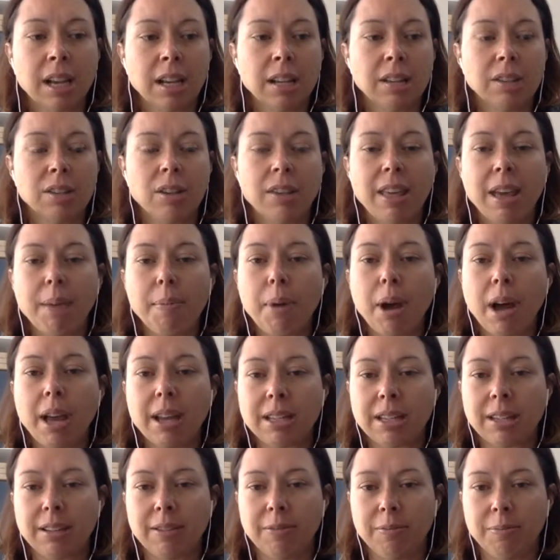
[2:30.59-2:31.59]
So that
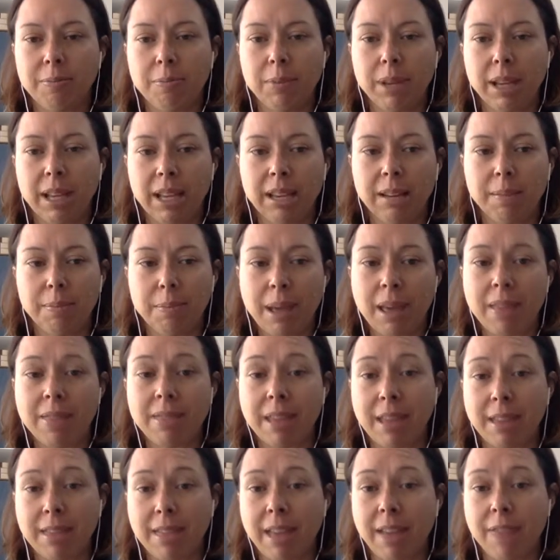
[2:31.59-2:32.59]
might have meant
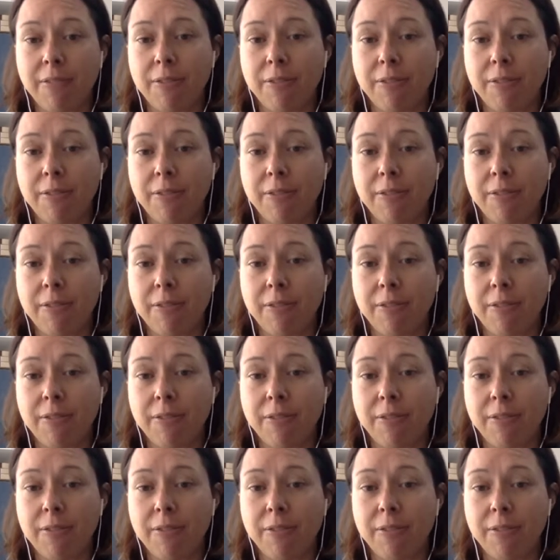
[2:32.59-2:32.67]
that they